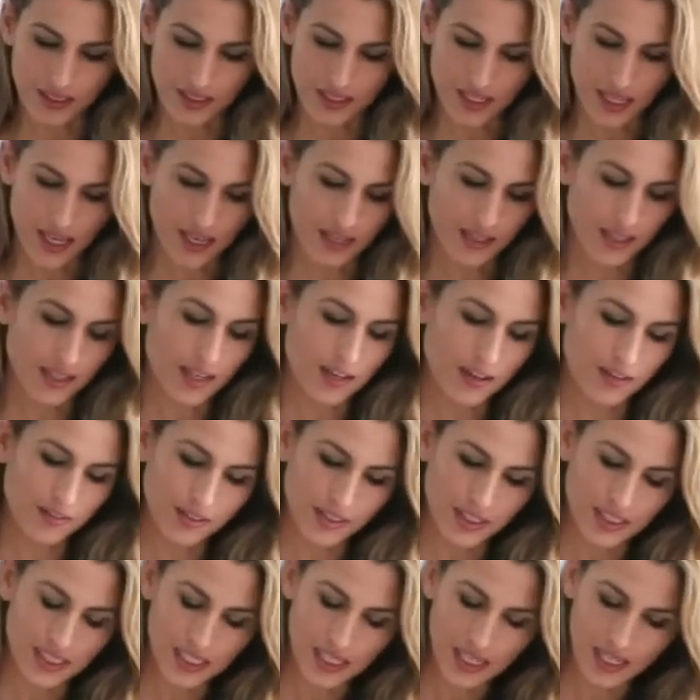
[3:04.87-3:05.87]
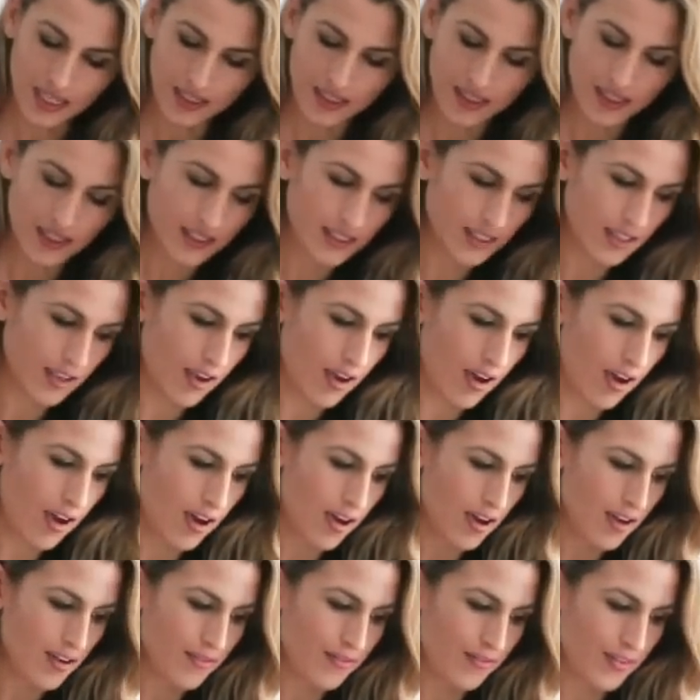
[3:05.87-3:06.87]
Carefully take this
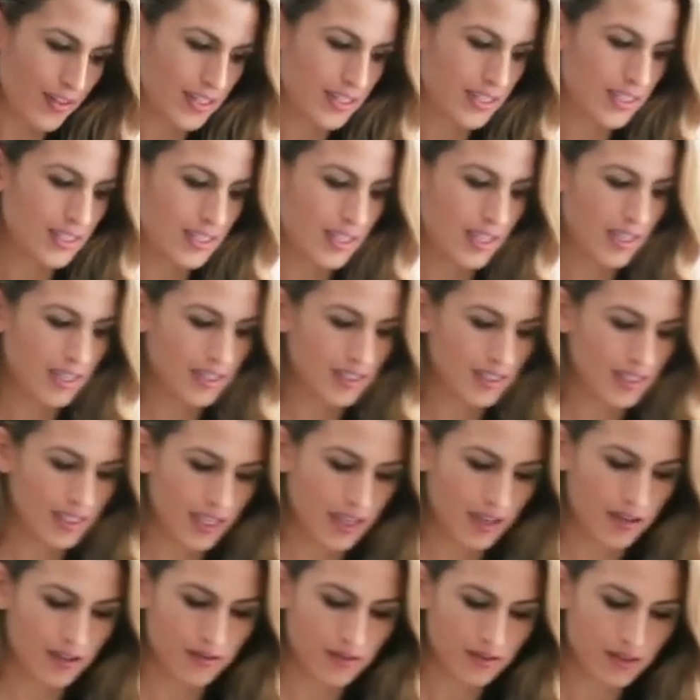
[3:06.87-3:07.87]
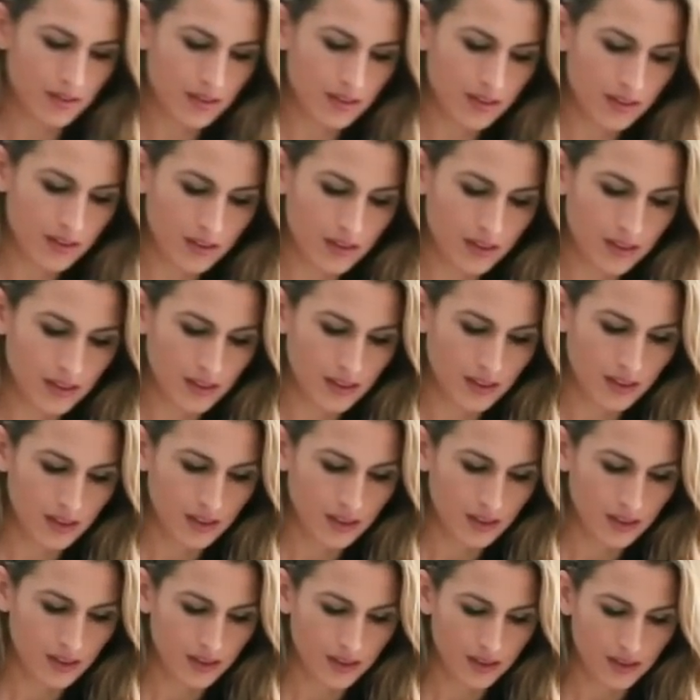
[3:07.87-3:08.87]
off and set it down.
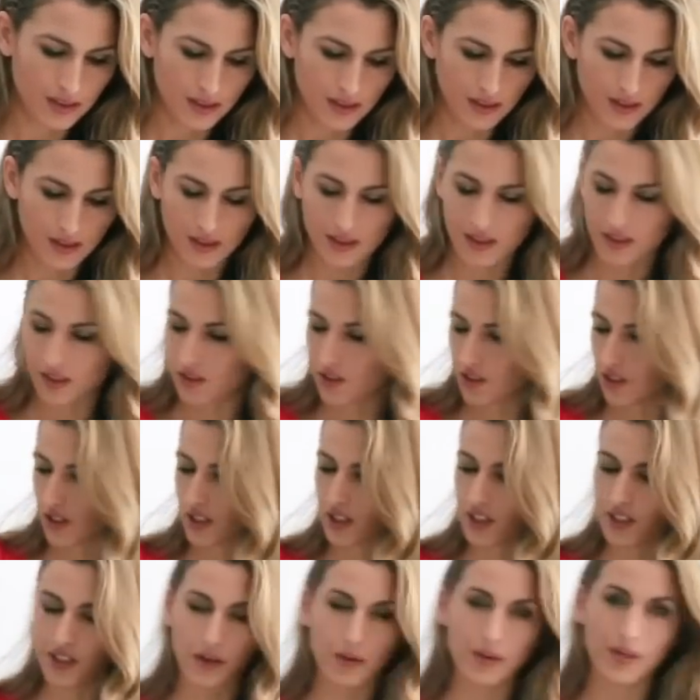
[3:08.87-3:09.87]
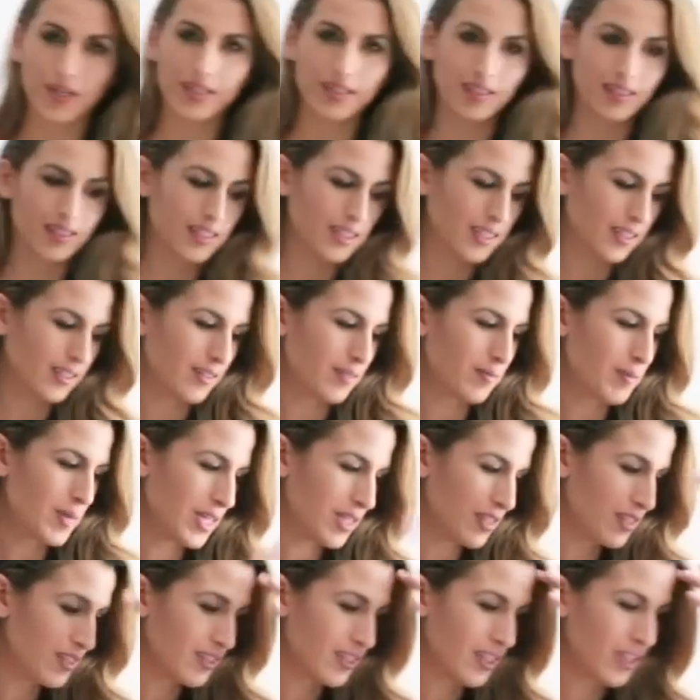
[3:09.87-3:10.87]
This is just so easy. It
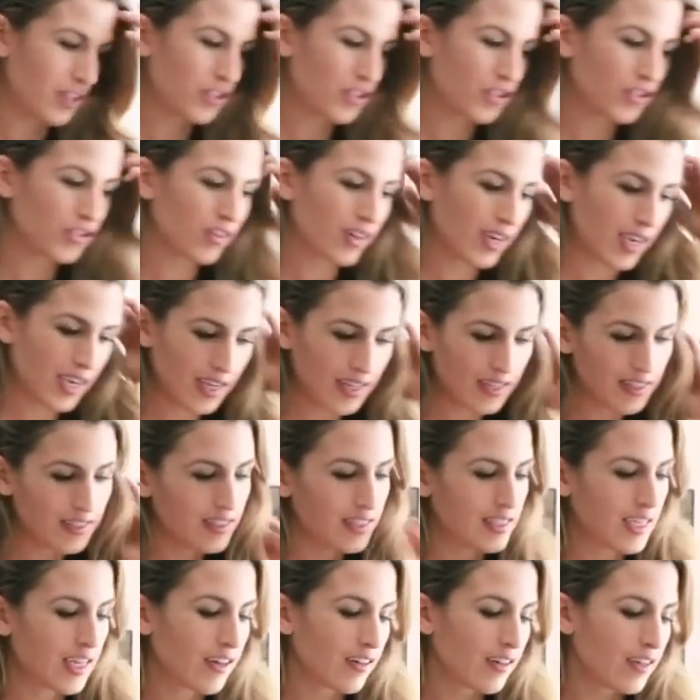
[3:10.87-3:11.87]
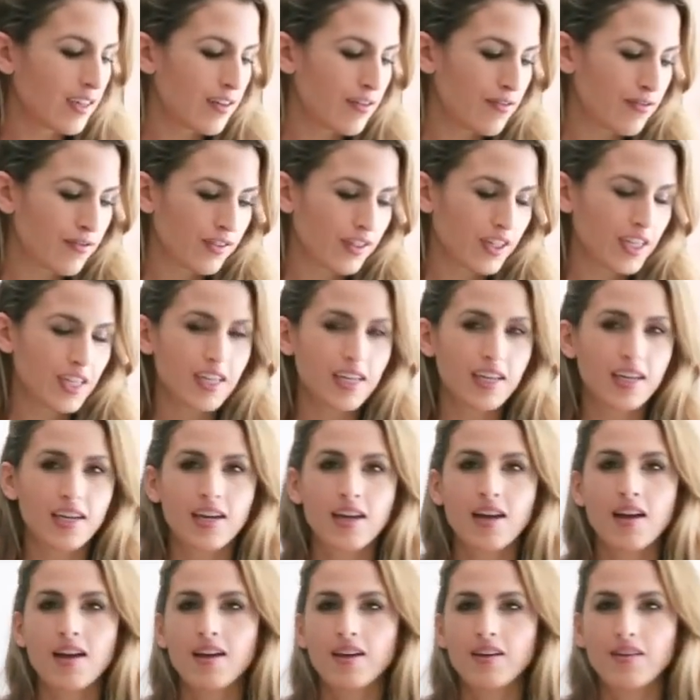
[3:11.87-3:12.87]
makes such a great
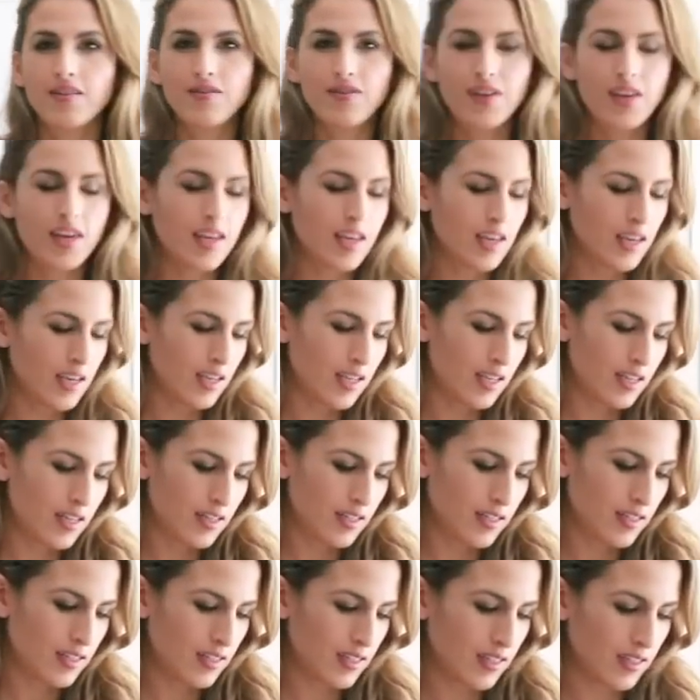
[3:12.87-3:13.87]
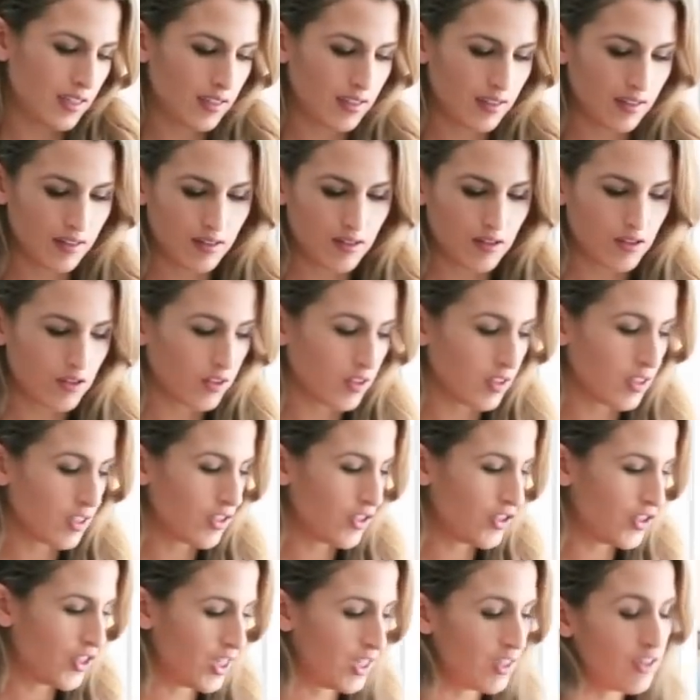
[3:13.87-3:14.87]
dairy-free, vegan,
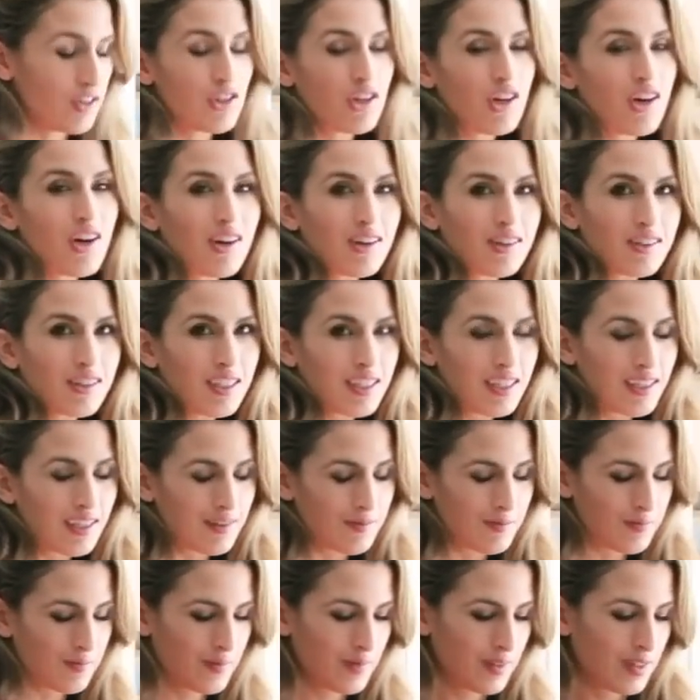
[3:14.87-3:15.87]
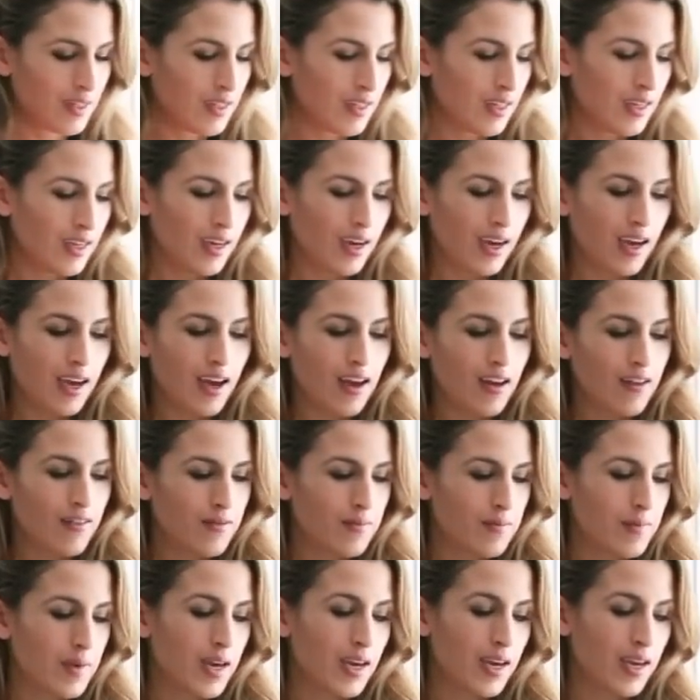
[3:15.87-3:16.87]
nourishing chocolate. I have
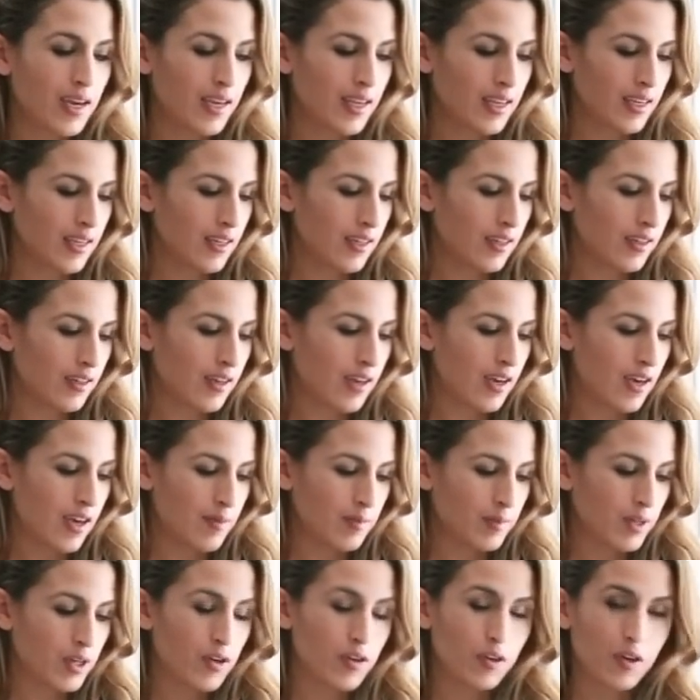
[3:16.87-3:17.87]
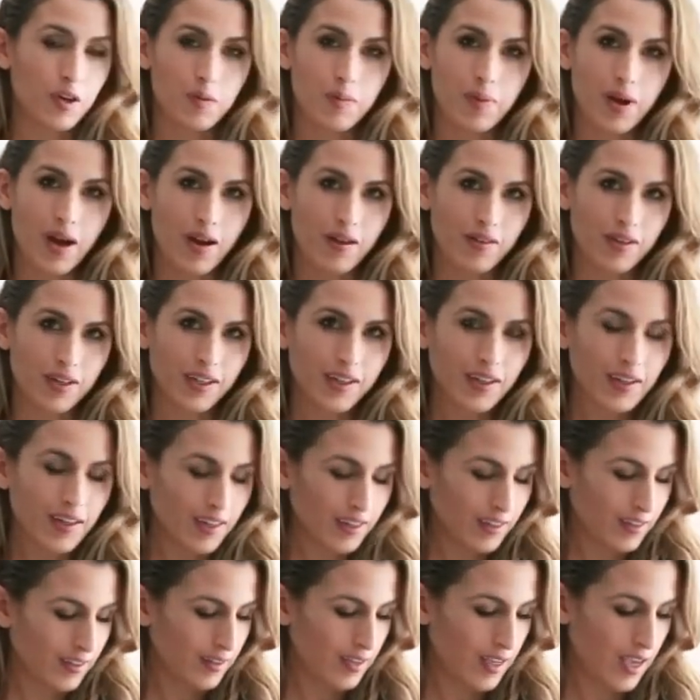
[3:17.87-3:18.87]
my cocoa powder,
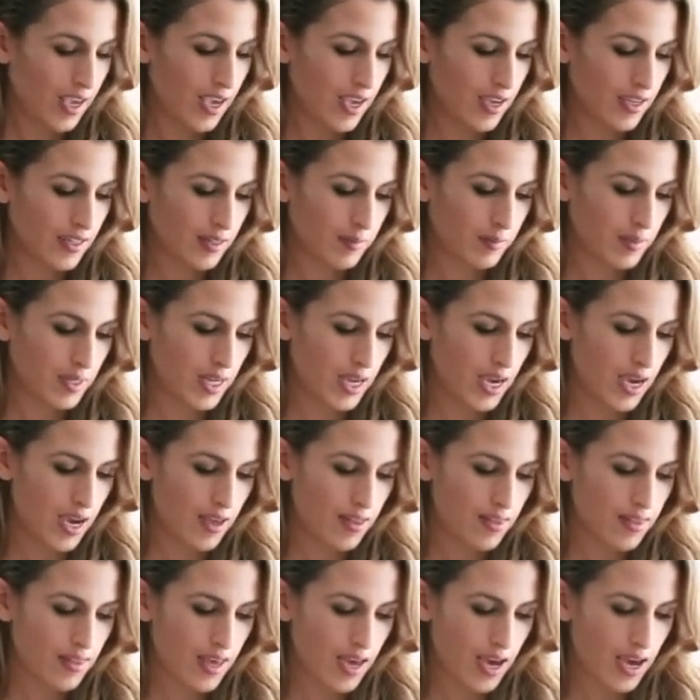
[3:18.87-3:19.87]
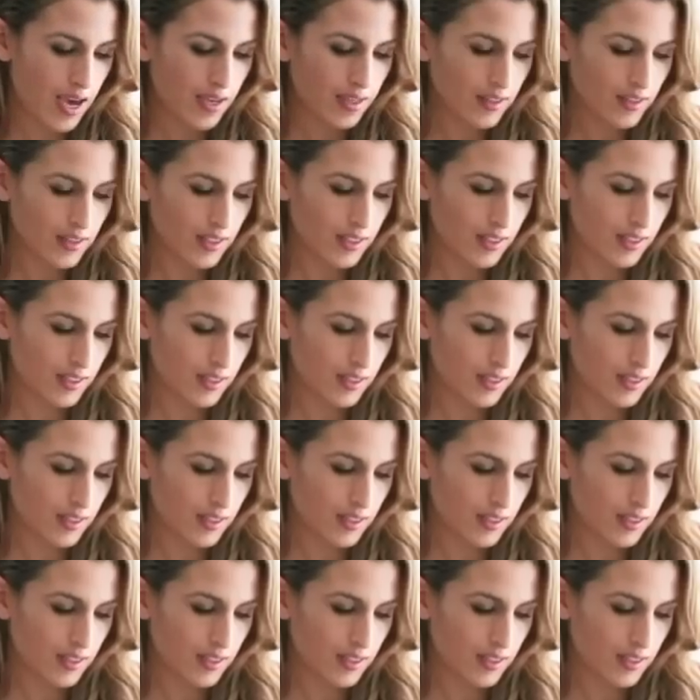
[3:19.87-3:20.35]
and I'm going to add that